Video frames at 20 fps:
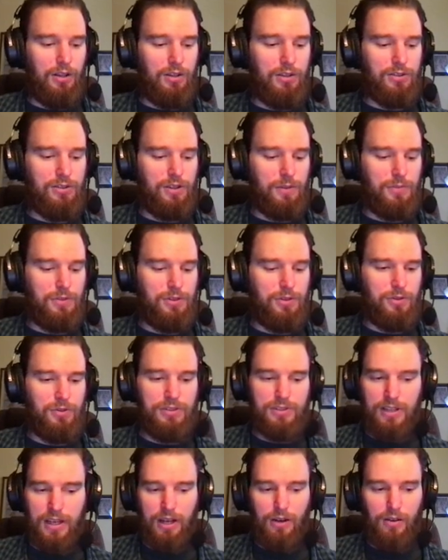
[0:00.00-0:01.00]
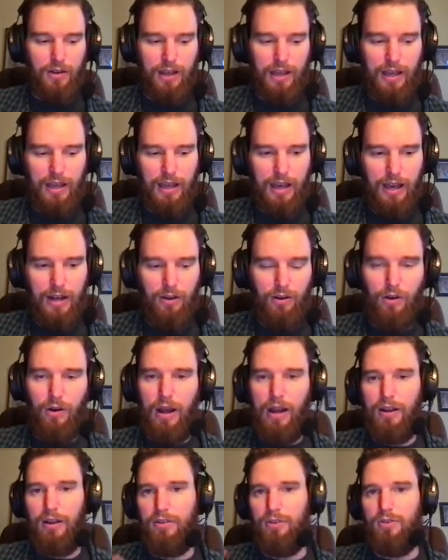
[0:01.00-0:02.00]
some students said, okay, I don't know
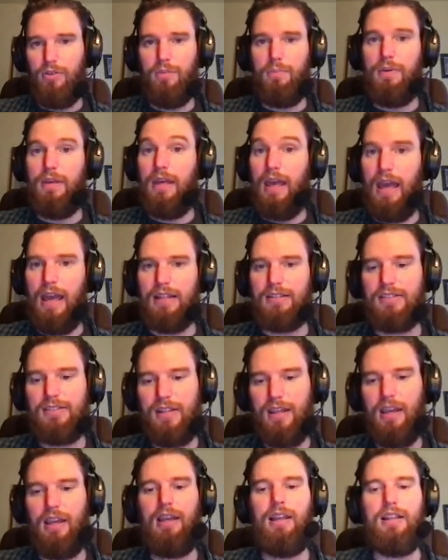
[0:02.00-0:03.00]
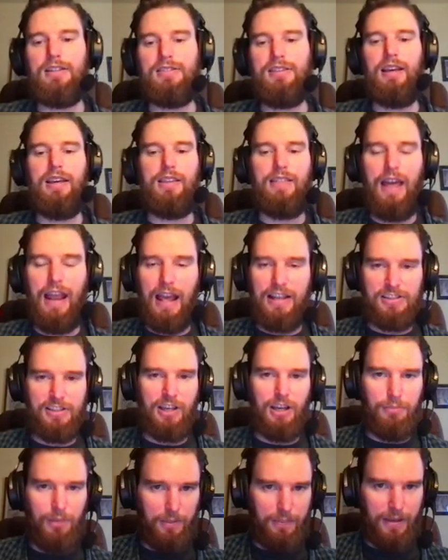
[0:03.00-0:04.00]
how to do the Behance thing, and it's like that hasn't
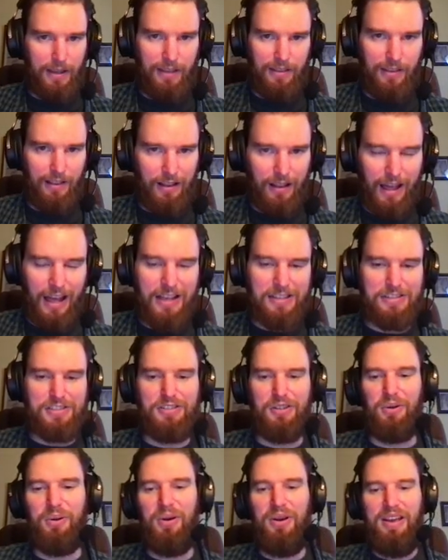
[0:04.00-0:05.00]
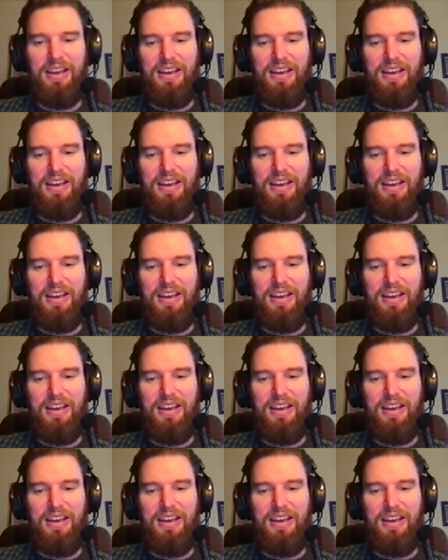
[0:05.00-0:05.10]
come up yet in the class, so